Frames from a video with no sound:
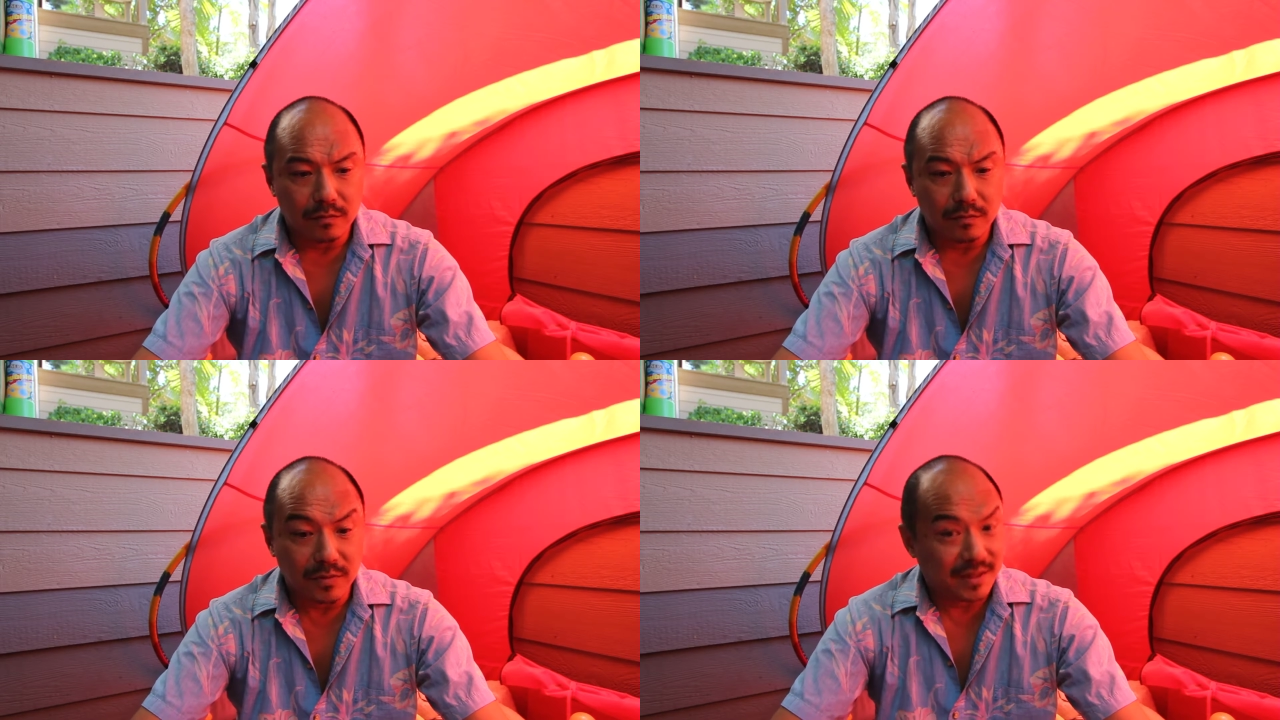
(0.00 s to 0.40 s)

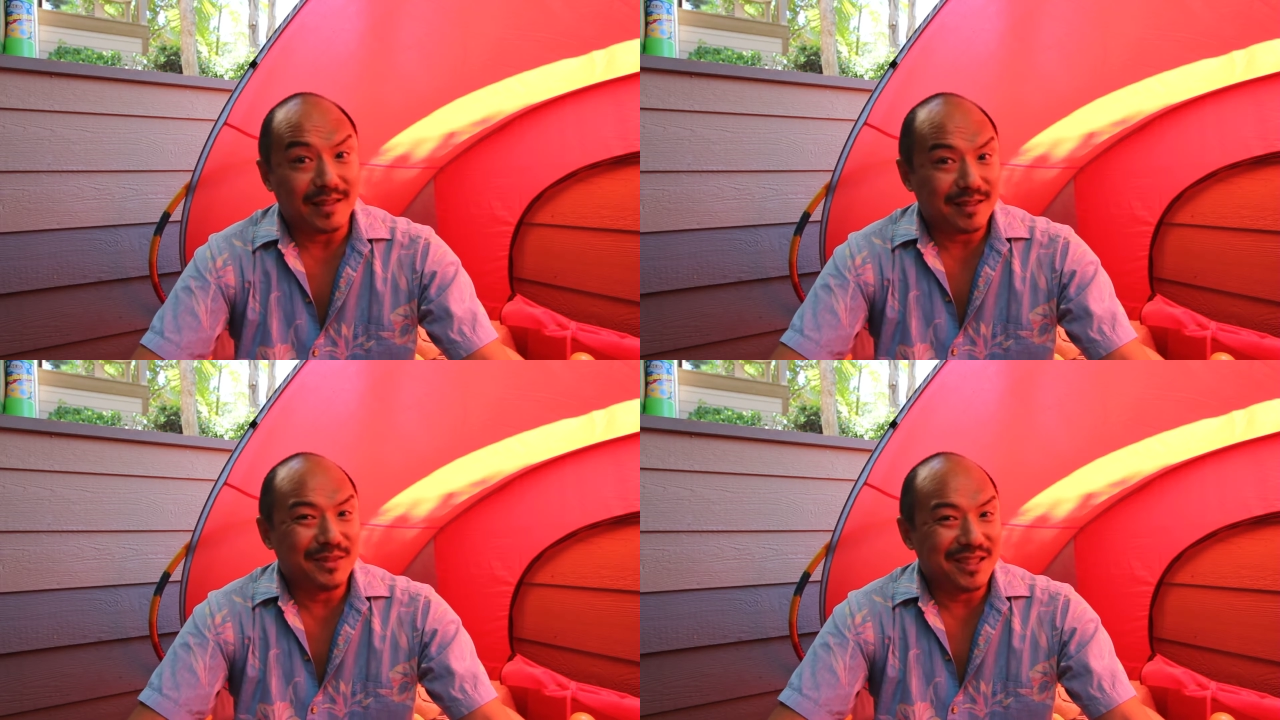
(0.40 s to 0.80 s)

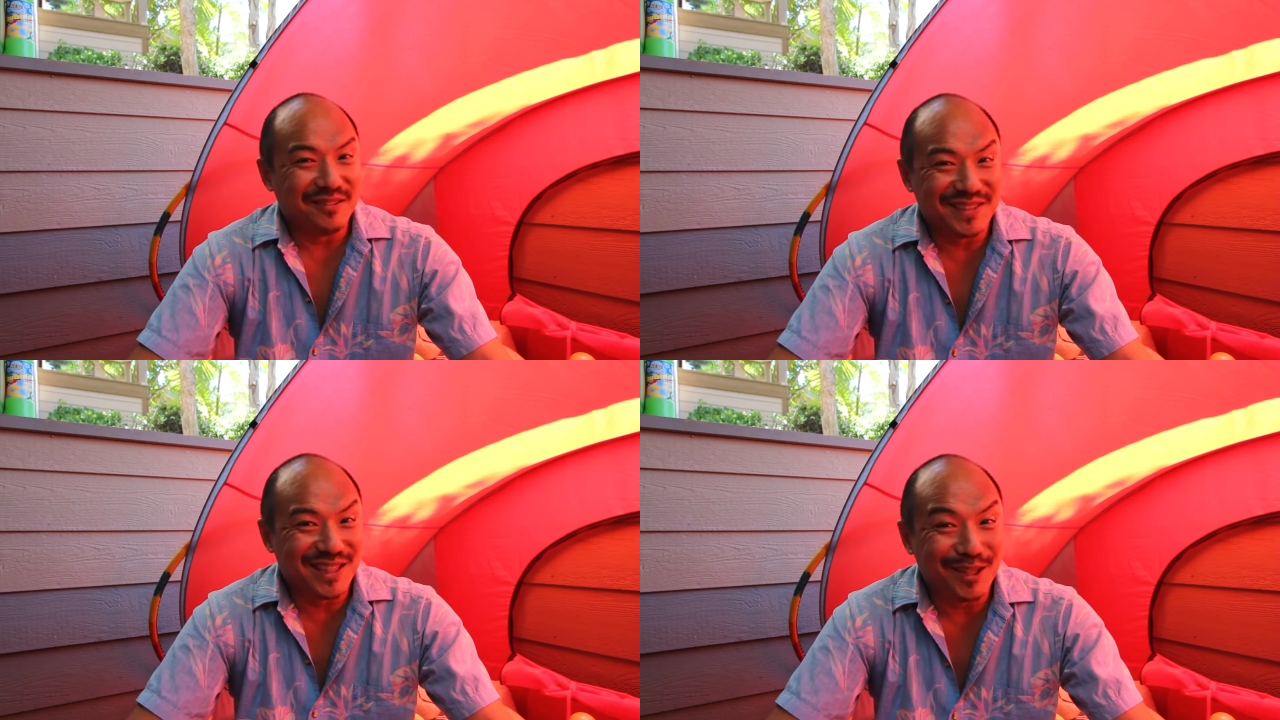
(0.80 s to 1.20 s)
set
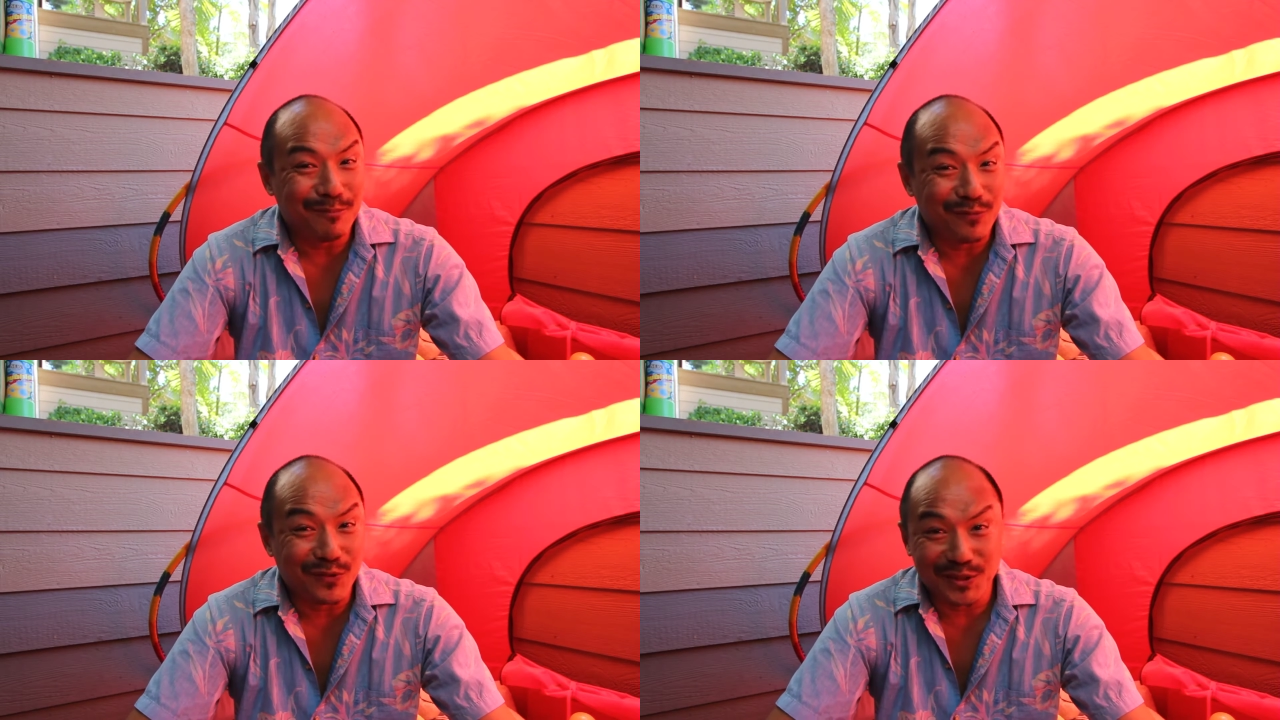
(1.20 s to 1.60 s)
themselves
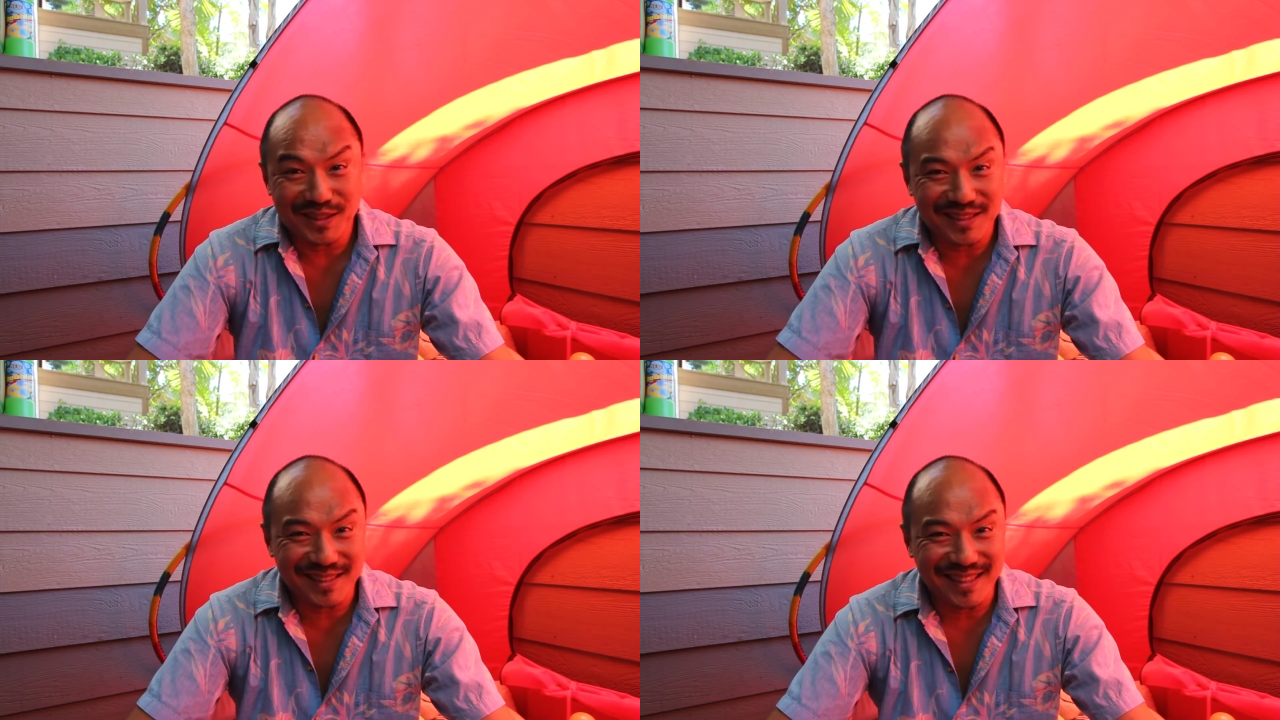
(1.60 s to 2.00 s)
up for
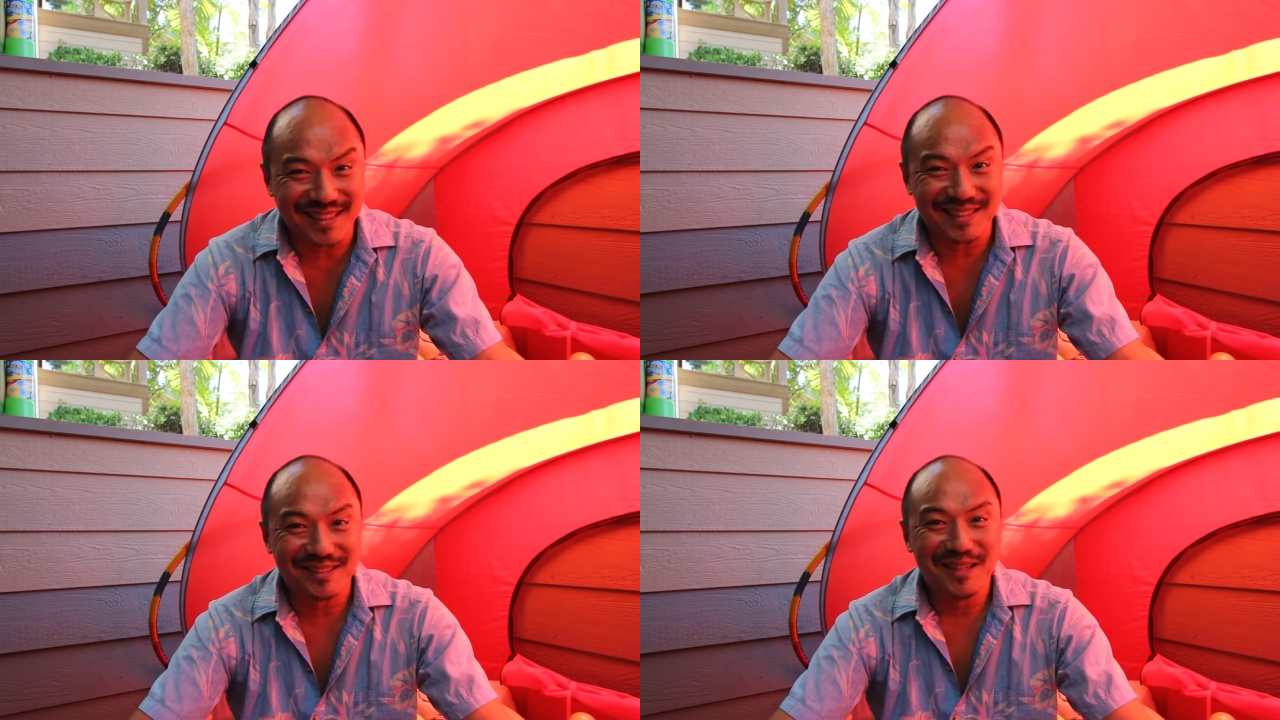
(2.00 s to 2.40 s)

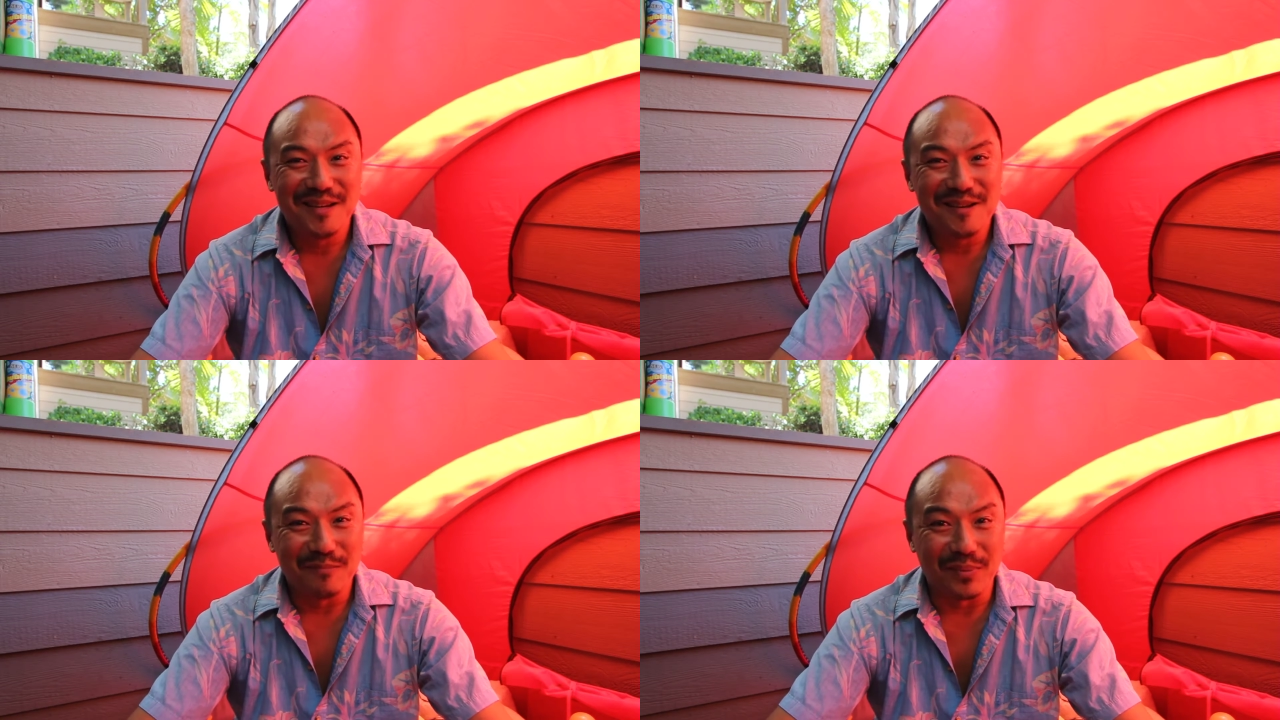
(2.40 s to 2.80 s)
success
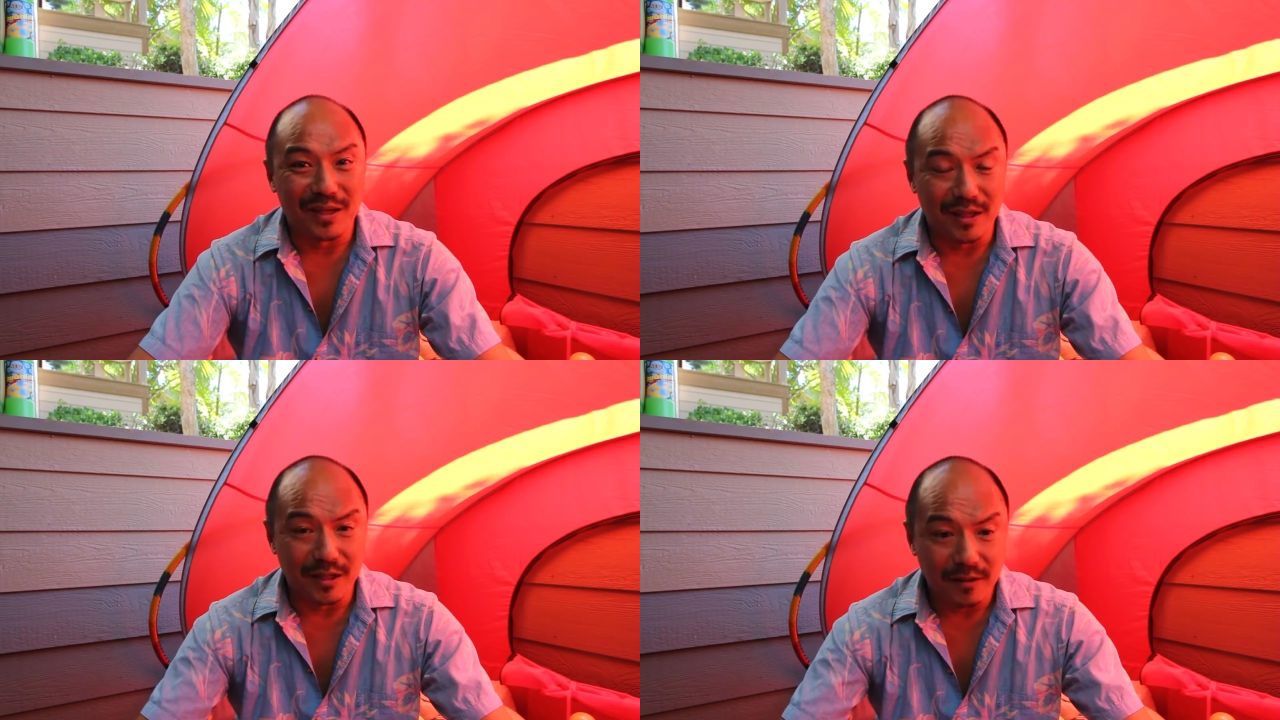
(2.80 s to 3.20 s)

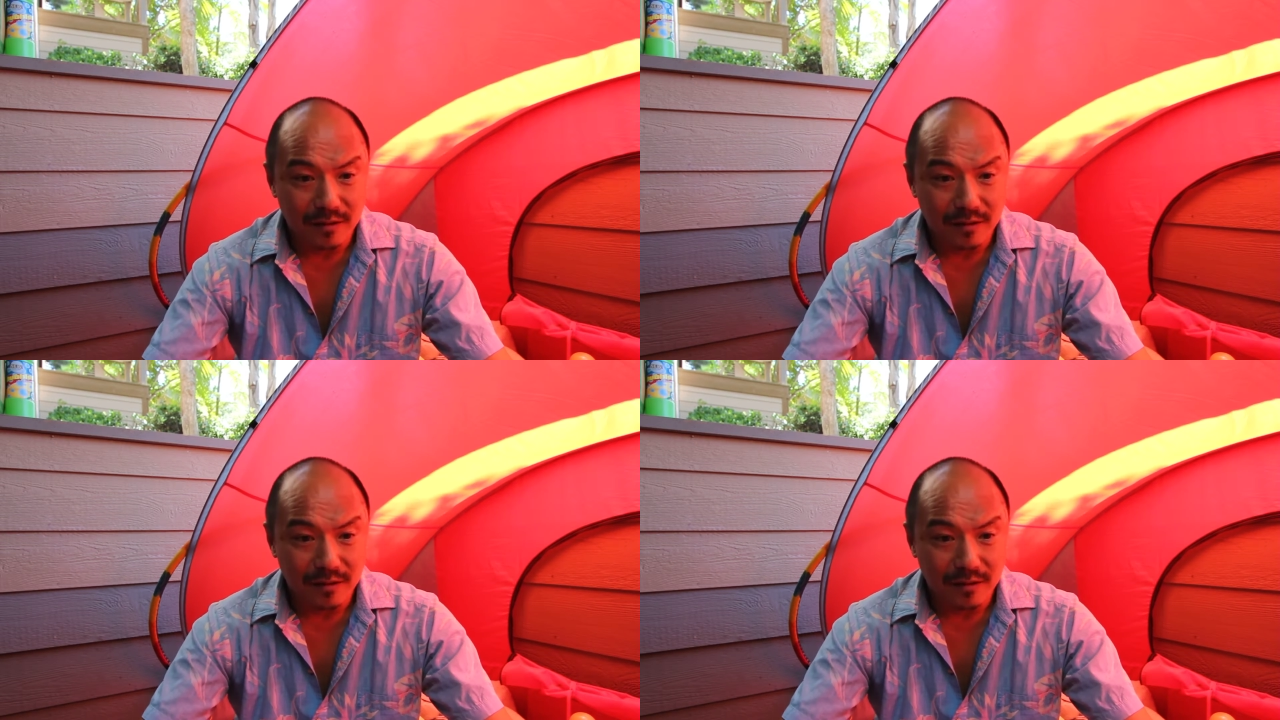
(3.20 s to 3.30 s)
by